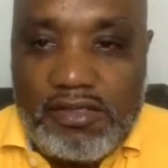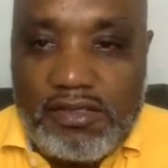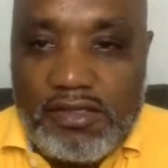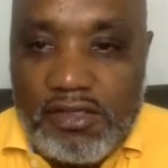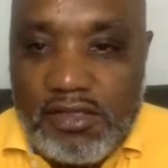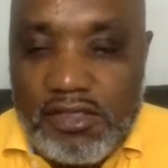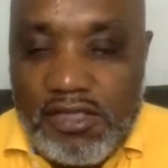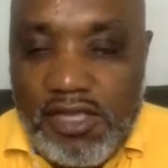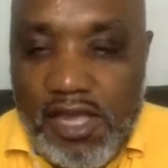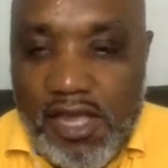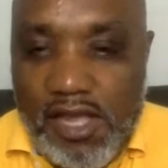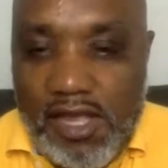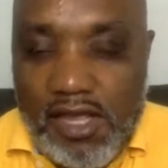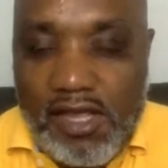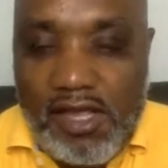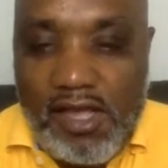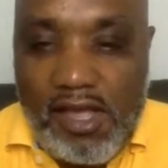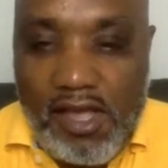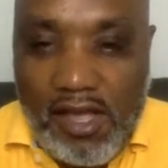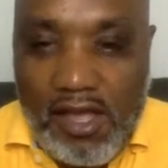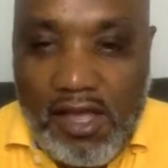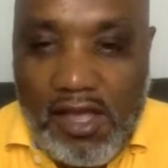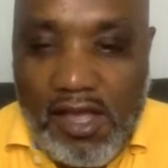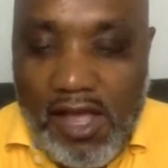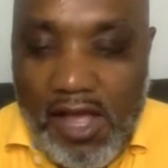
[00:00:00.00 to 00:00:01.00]
So yeah,
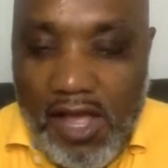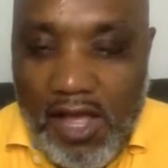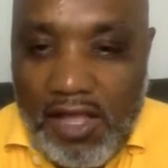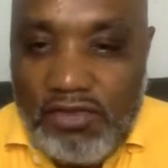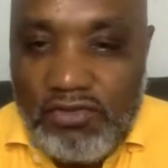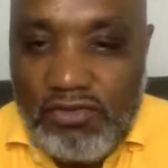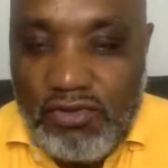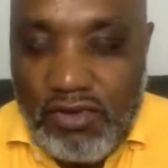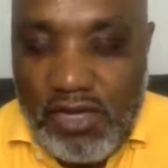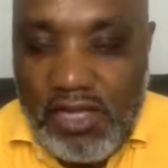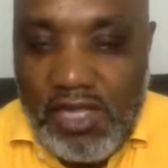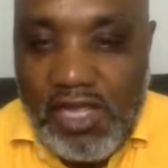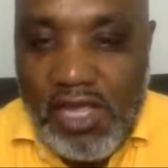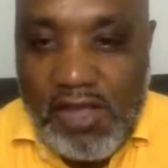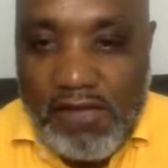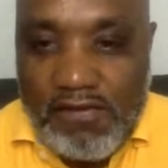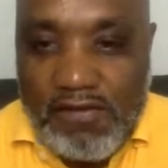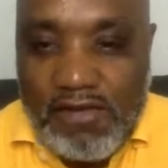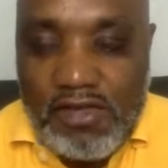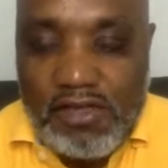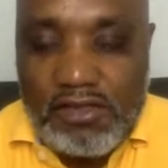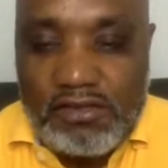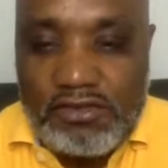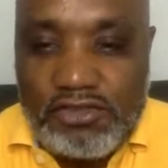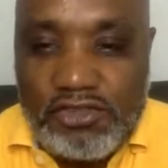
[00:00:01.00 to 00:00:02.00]
kaka actually have
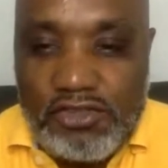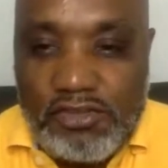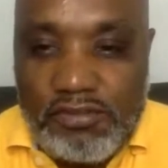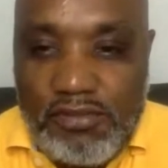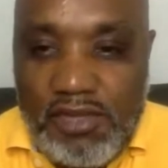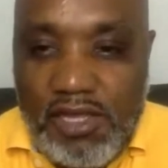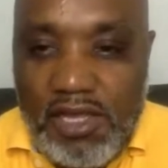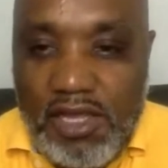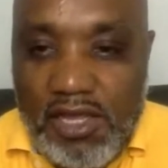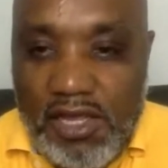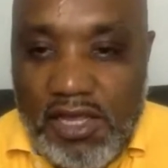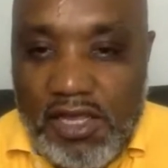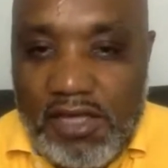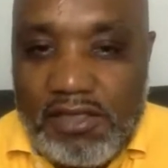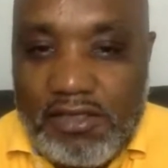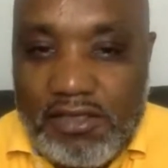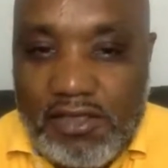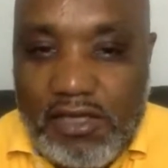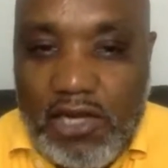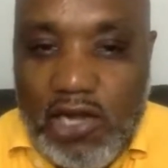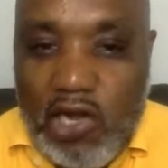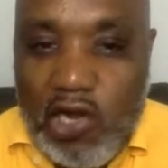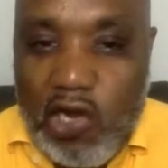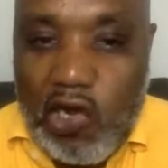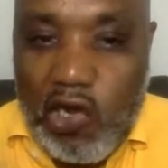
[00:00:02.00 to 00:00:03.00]
a Jamaican
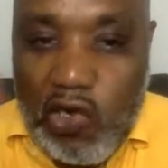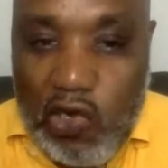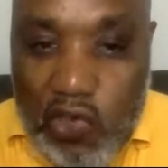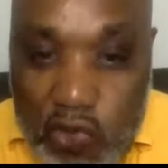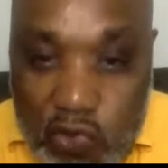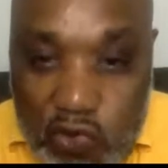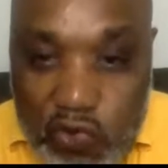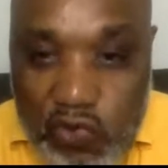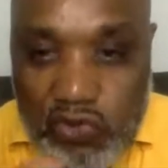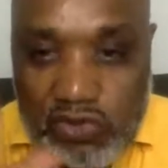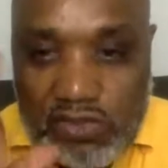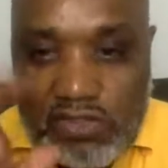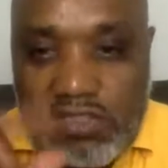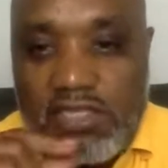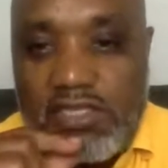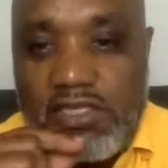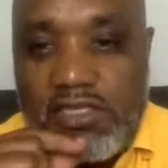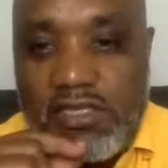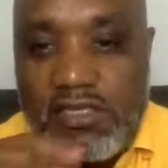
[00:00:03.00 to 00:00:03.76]
close